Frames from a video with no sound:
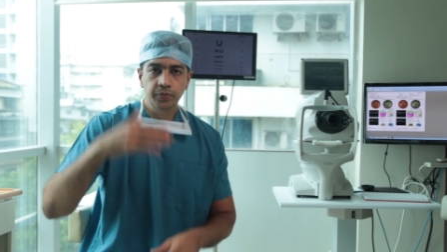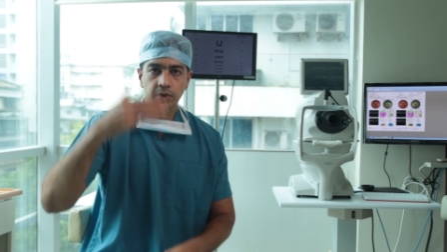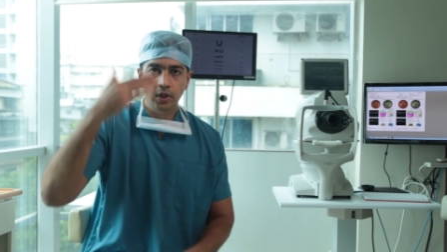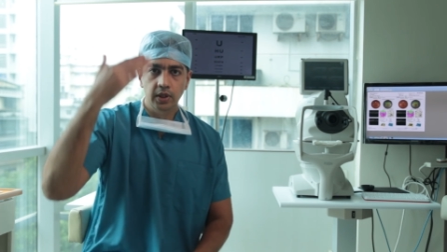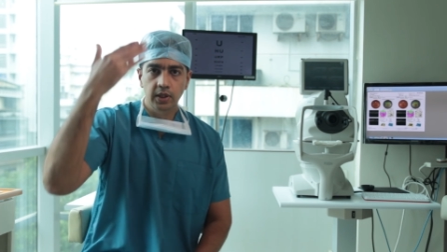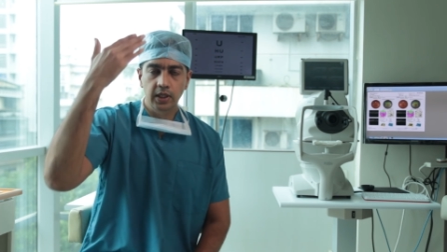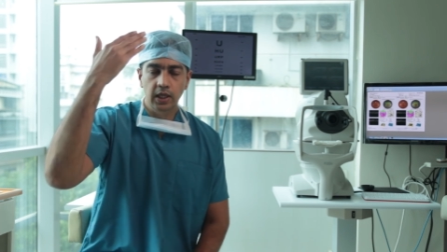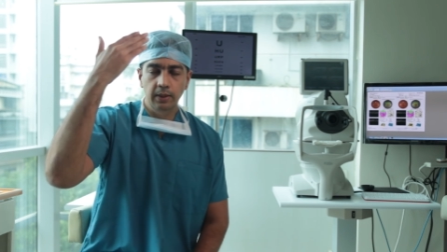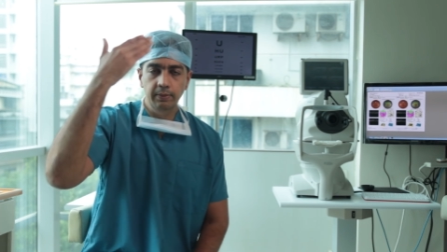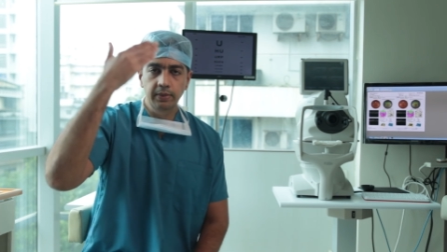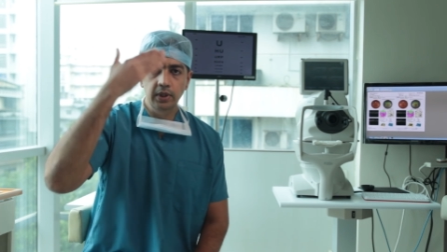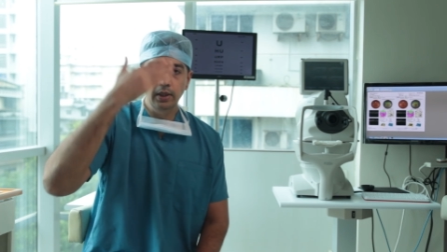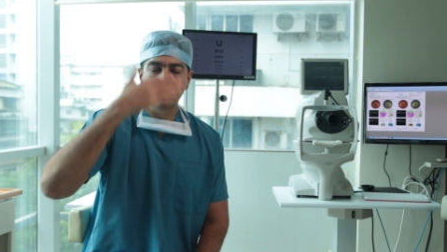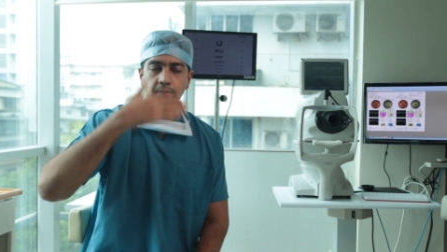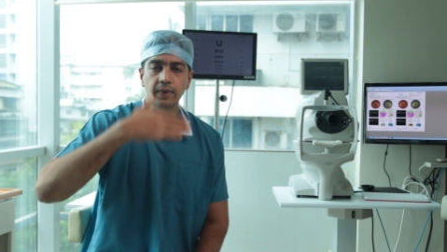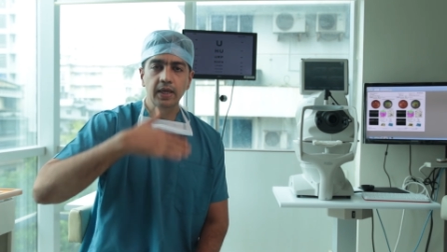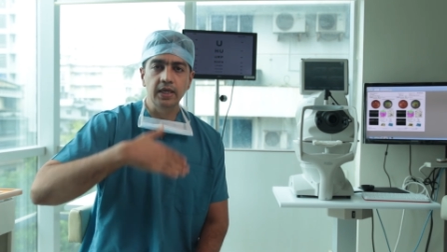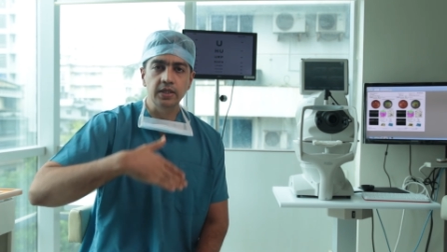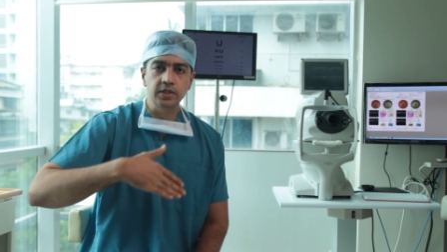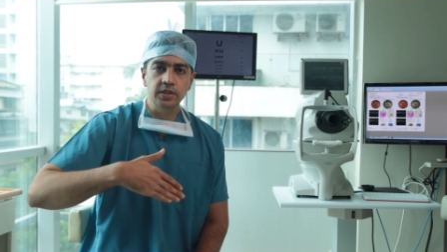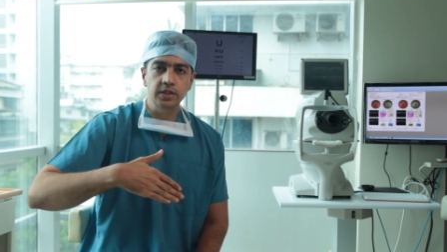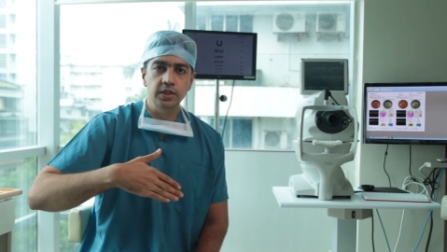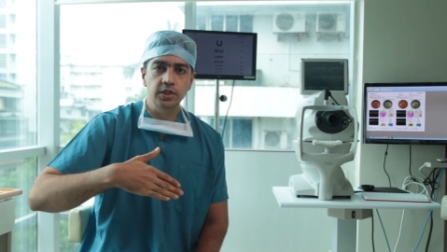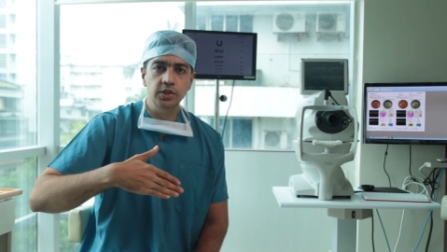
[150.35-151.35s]
There'll be a
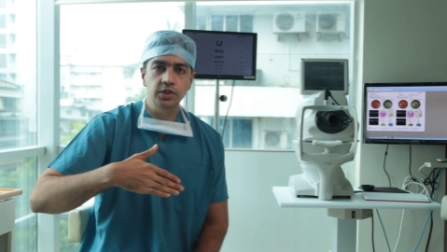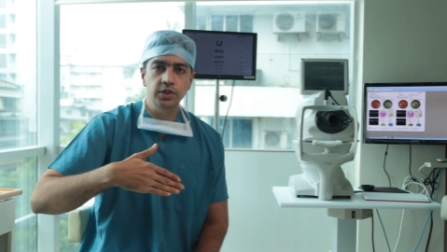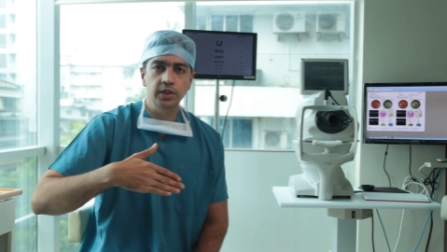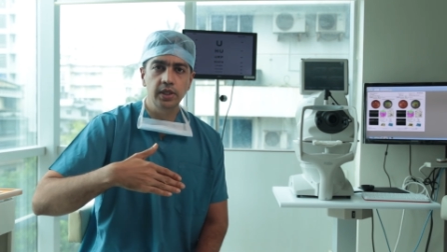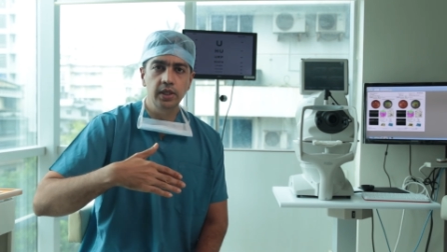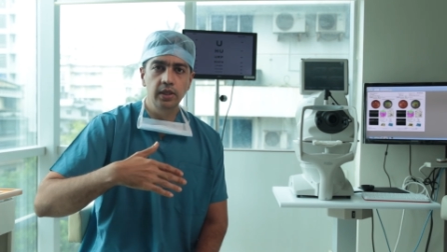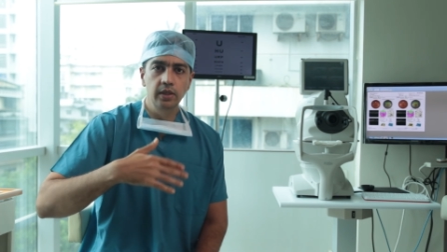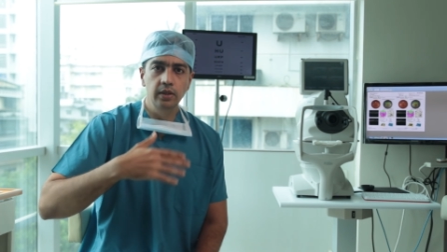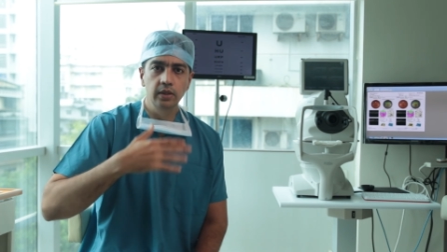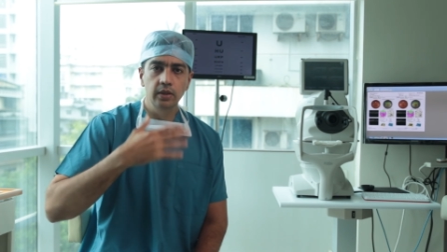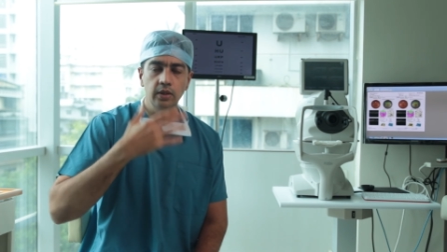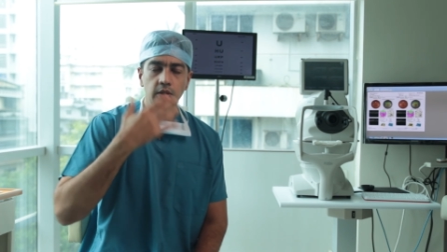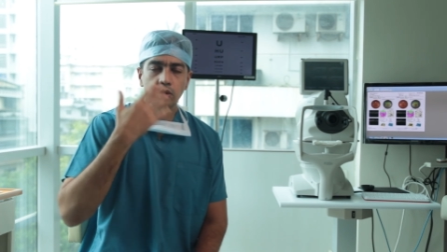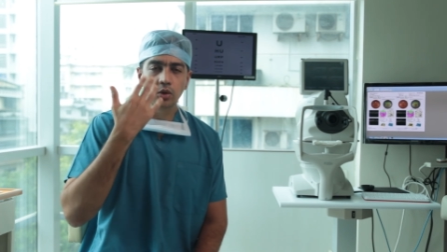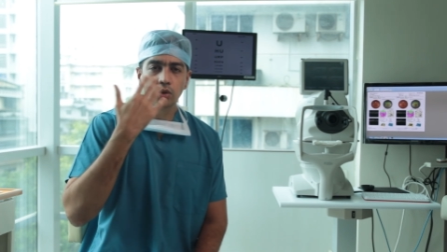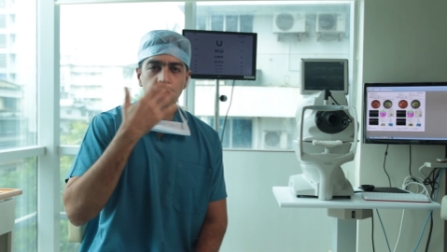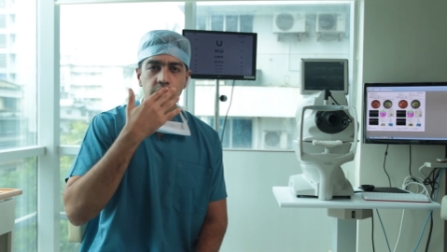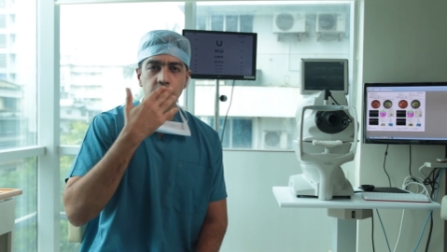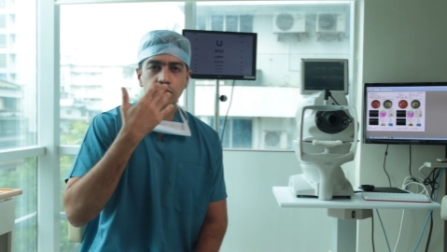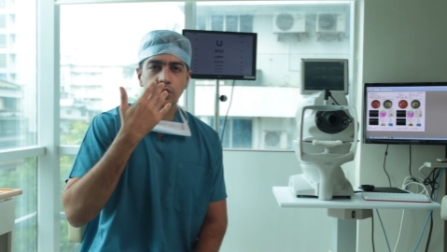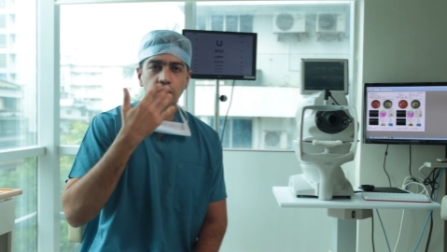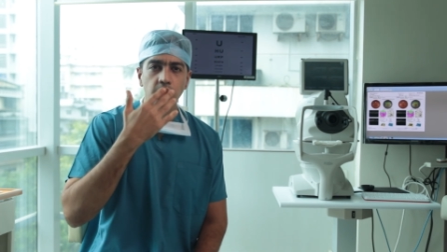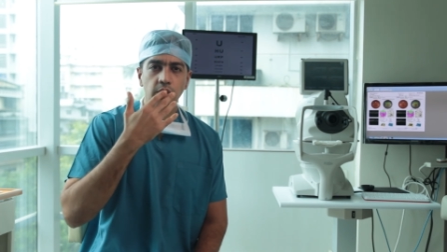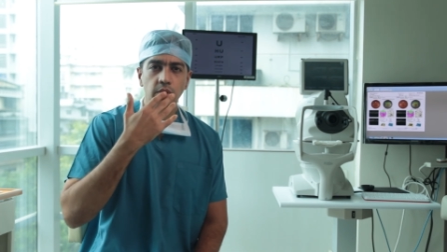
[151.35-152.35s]
plastic sheet close
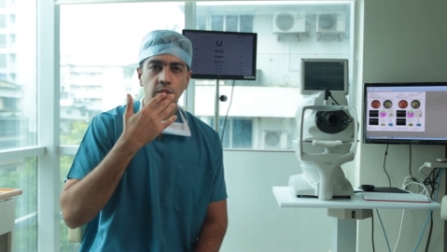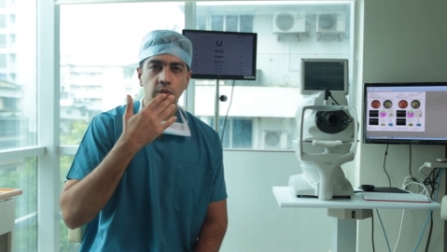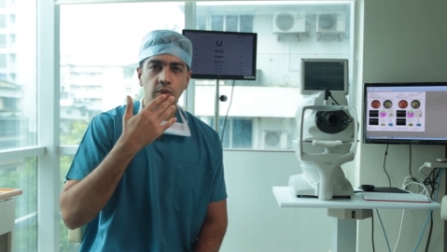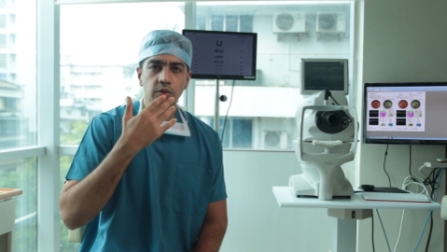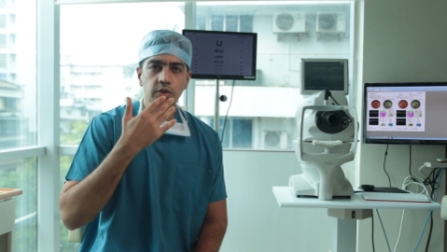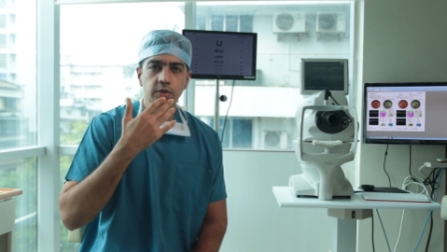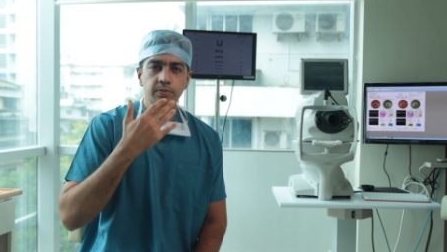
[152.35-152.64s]
to your nose,